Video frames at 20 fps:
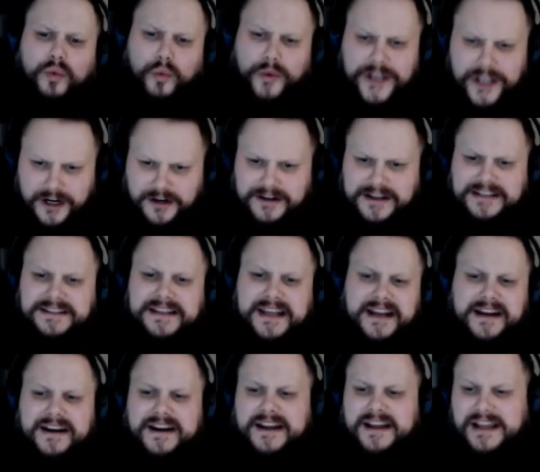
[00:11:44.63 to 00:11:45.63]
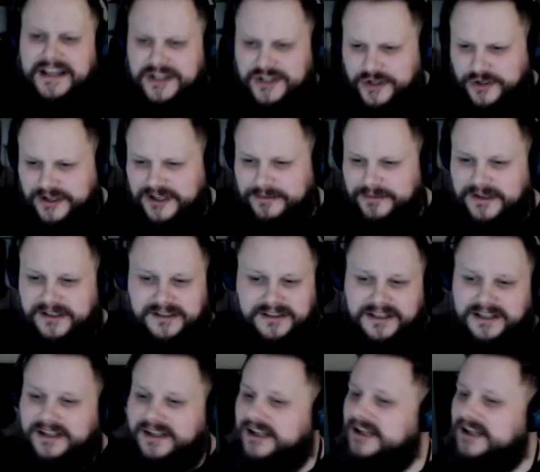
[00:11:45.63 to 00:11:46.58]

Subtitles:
We are in there. Enjoyability,